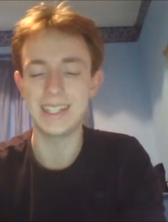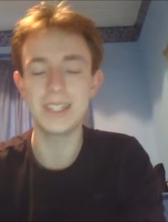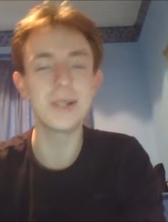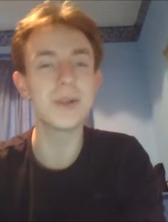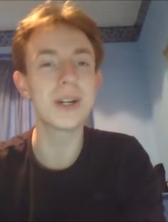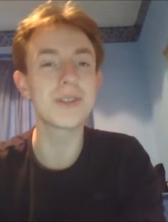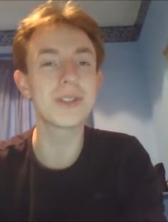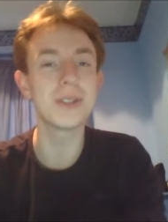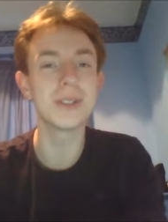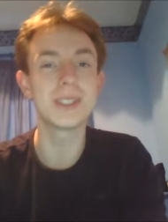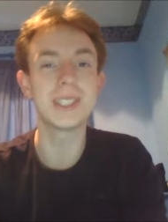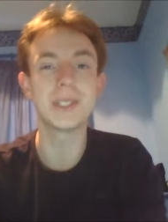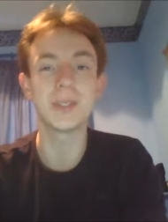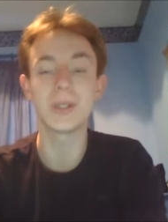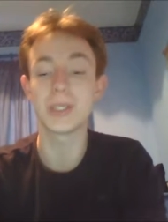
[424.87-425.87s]
you know, I've got a
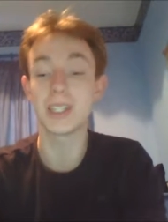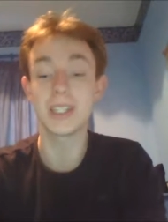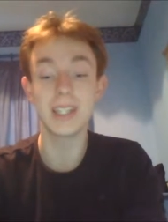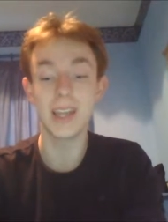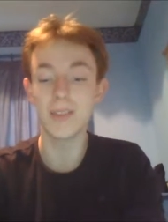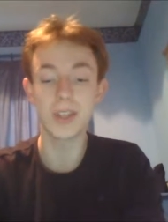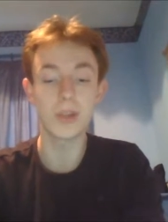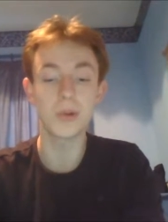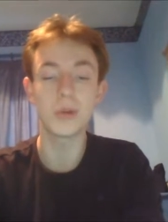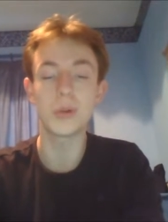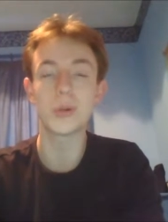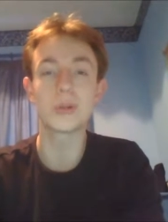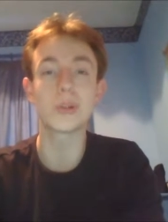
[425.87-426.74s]
t-shirt and I never knew who